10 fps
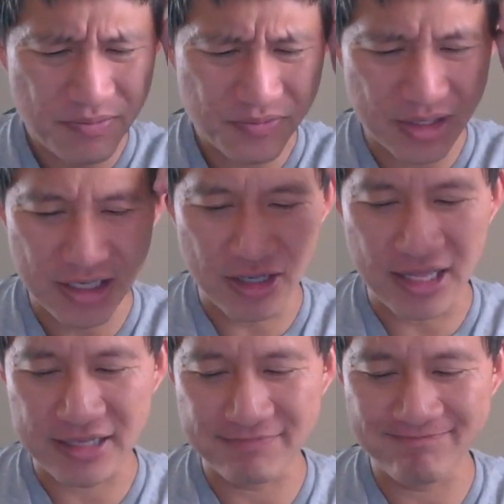you know,
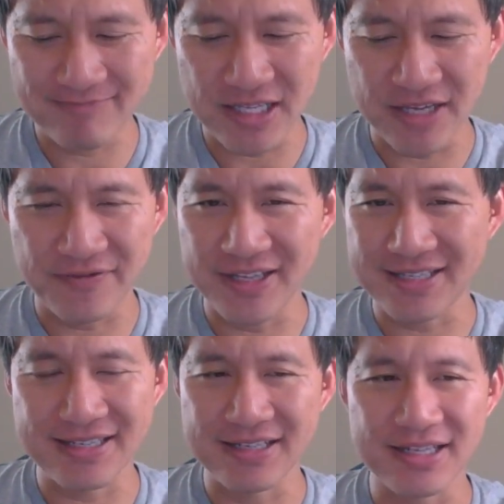like if
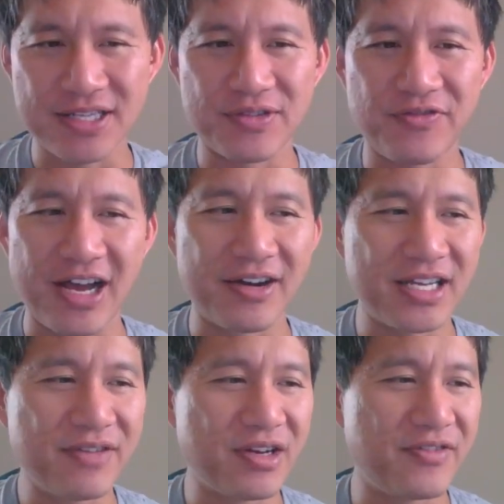it's it's found,
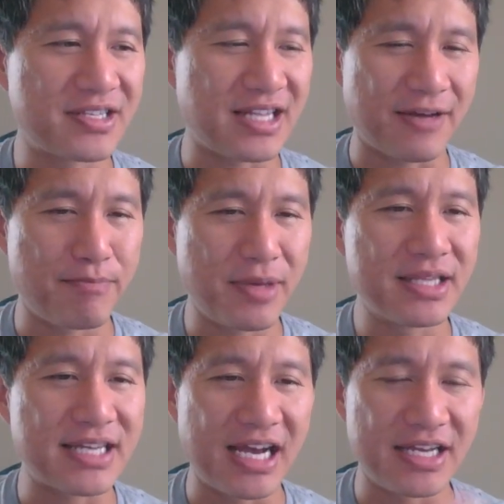even if it's like a
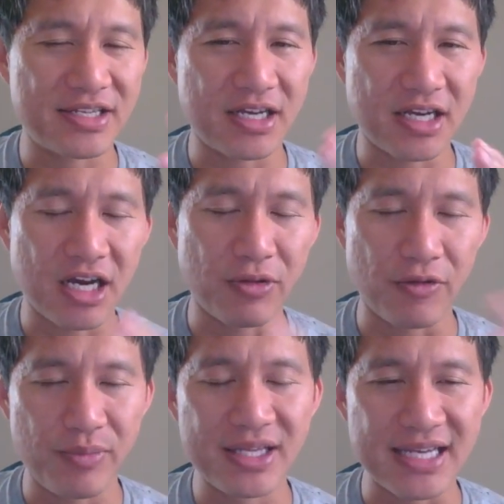mid-size, a couple of
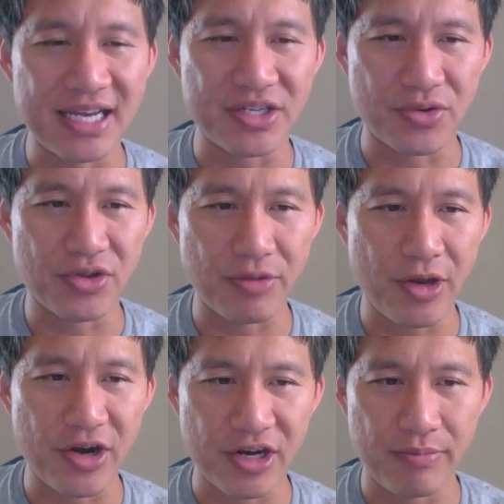mid-sized North
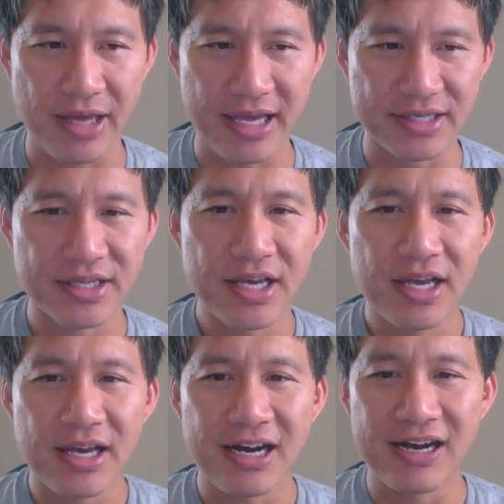American banks,
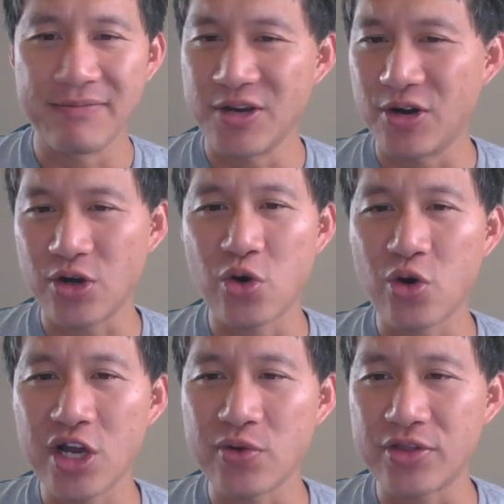um, you know, a
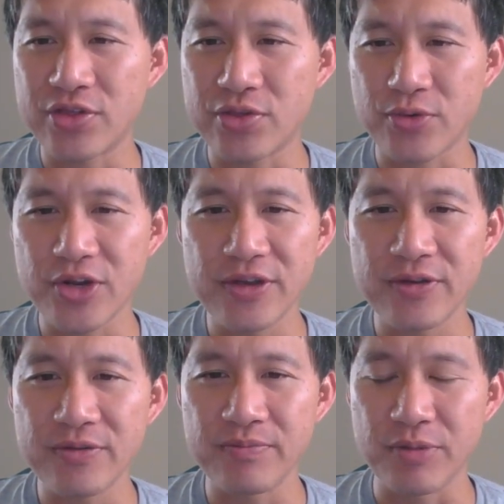coin with
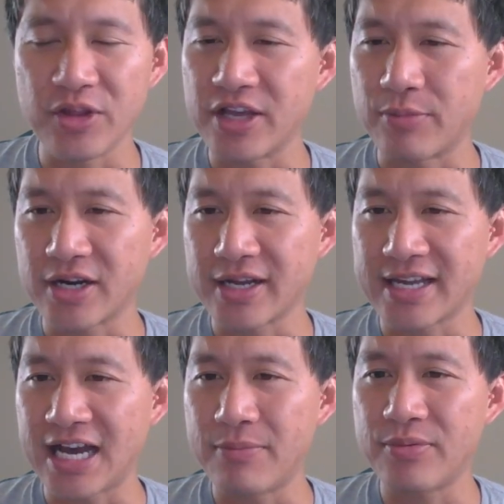three million market
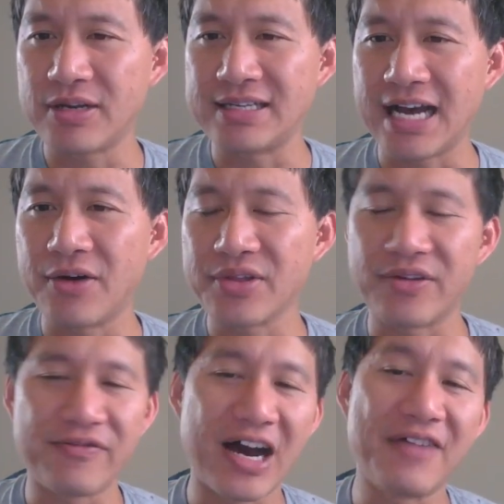cap, down in the
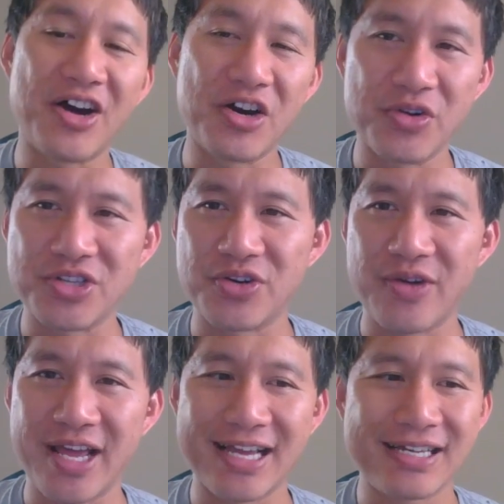five hundreds in
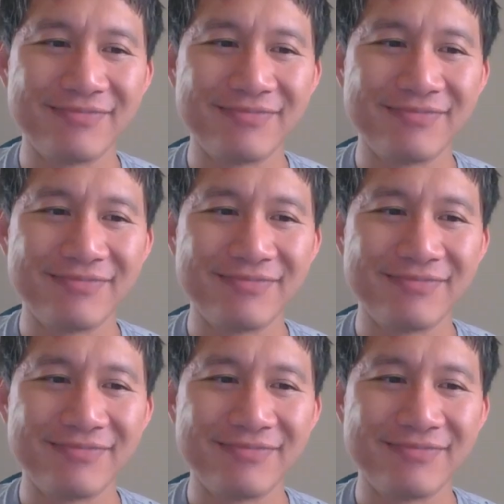rank,